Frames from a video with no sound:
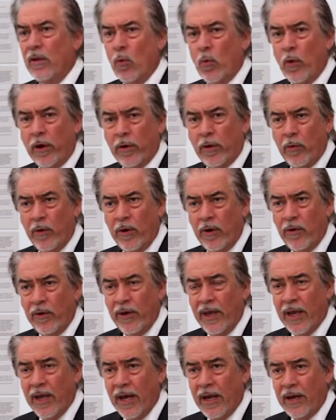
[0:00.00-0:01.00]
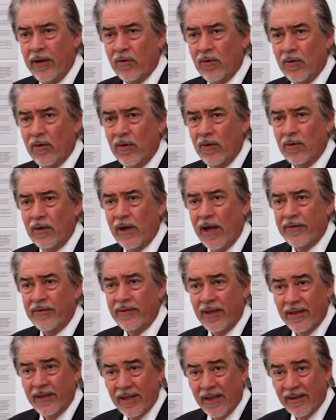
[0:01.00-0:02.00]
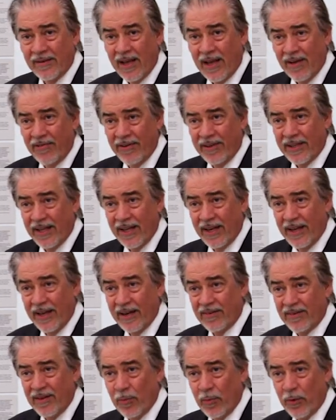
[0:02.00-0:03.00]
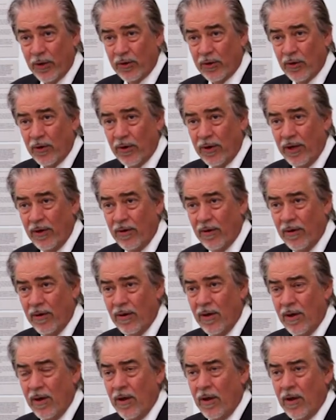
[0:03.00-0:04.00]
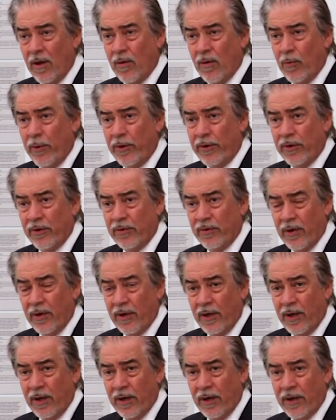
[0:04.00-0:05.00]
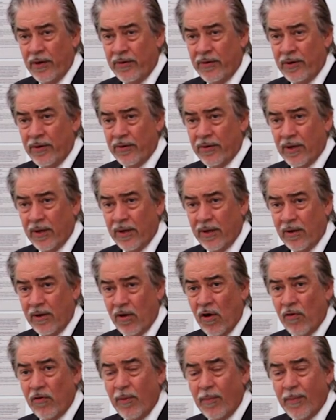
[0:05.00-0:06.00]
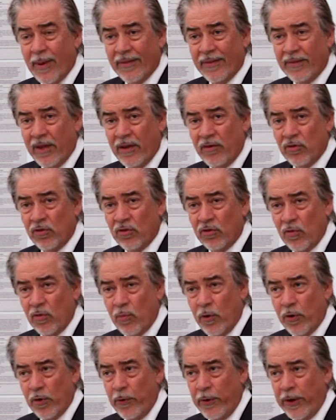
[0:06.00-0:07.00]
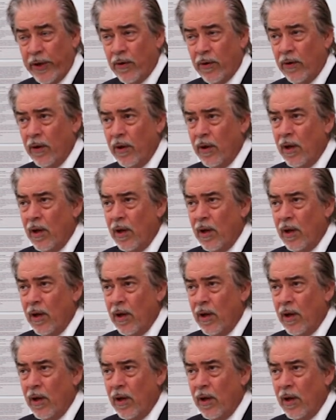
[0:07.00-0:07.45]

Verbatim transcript: work we're looking at is called Haciendas Cafetaleras de Puerto Rico, which is in English is coffee plantations of Puerto Rico.